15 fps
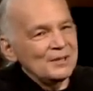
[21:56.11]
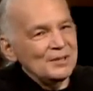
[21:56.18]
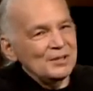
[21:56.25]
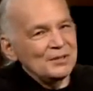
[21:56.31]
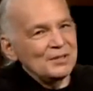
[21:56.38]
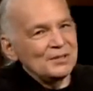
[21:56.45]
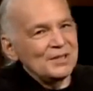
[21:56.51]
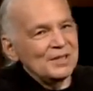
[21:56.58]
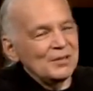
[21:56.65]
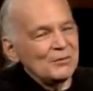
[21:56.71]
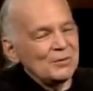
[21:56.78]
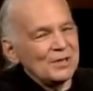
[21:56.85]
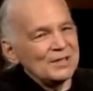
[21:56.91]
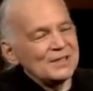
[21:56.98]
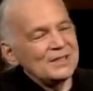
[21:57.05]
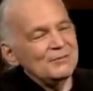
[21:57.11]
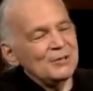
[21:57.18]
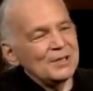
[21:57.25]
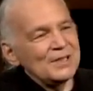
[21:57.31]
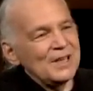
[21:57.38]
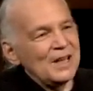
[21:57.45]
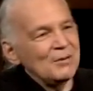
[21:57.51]
you're dealing
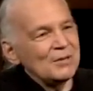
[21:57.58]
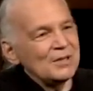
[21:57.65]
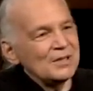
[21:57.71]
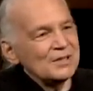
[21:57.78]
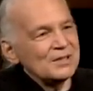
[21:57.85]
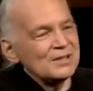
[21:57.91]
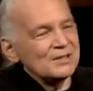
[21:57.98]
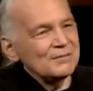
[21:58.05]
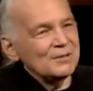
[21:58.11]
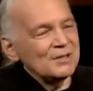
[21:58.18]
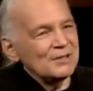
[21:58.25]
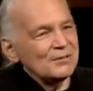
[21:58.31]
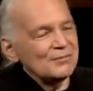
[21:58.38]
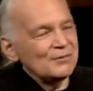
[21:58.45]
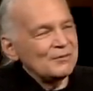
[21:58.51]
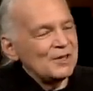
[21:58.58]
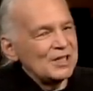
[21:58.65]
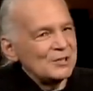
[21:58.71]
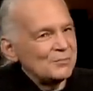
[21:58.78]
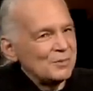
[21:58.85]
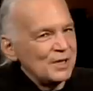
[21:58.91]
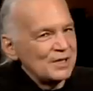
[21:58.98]
one day with a
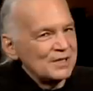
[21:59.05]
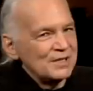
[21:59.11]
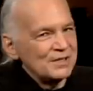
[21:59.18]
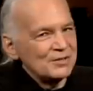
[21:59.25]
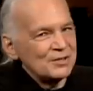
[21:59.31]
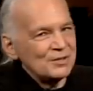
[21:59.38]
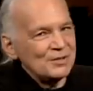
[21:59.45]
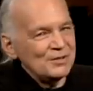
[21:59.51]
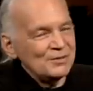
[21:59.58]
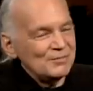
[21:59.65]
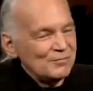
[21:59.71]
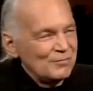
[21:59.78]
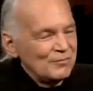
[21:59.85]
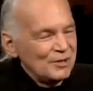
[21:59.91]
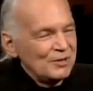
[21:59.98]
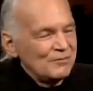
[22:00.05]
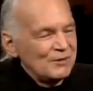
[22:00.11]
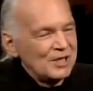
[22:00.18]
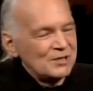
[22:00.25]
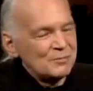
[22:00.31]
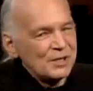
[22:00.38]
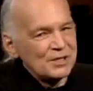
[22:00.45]
vice president, for the
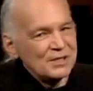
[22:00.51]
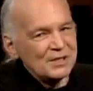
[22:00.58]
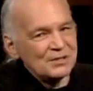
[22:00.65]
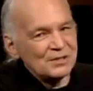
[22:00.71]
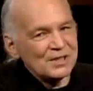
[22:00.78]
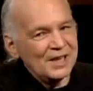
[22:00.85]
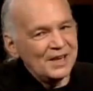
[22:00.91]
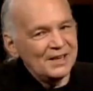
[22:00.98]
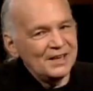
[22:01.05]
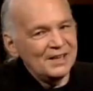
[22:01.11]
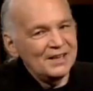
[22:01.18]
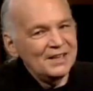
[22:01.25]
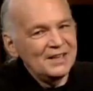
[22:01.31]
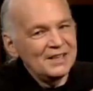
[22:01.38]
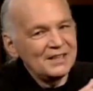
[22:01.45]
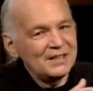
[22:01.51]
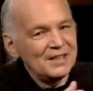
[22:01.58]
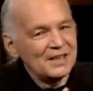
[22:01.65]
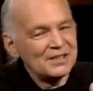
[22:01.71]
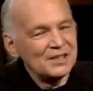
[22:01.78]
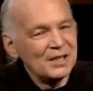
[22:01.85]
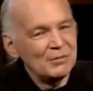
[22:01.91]
vice presidential candidate, the
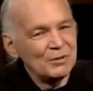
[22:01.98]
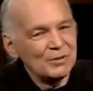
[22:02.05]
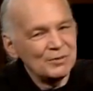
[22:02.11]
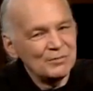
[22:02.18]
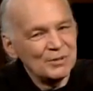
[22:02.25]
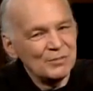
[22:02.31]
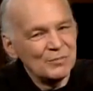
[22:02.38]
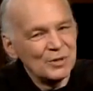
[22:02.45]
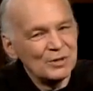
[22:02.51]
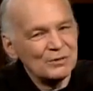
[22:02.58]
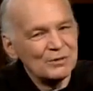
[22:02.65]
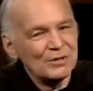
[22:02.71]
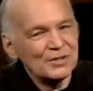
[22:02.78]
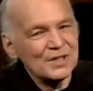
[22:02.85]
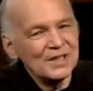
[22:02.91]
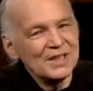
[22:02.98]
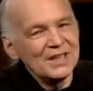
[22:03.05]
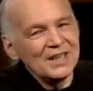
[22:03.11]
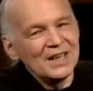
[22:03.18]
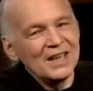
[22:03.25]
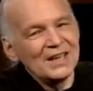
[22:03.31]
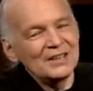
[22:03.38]
next day with murderers,
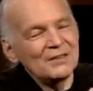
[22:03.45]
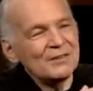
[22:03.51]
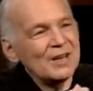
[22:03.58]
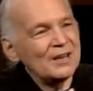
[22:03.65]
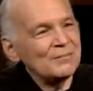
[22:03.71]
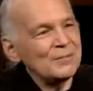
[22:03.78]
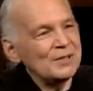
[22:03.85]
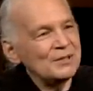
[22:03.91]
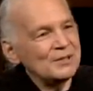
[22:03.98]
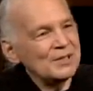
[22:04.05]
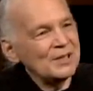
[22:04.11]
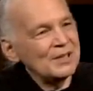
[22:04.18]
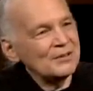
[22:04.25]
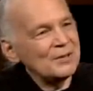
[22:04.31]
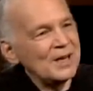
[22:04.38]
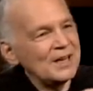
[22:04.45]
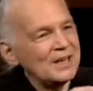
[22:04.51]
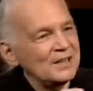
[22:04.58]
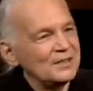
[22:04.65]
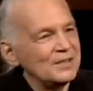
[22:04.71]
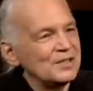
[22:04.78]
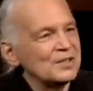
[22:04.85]
and you've got to crank
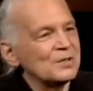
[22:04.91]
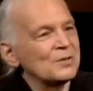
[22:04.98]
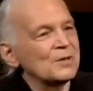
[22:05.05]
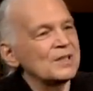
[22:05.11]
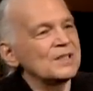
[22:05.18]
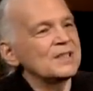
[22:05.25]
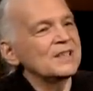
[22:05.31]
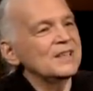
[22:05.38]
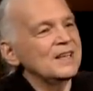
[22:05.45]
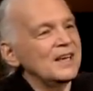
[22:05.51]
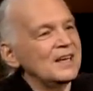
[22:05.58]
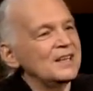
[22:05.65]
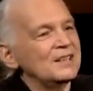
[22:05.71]
out these stories, and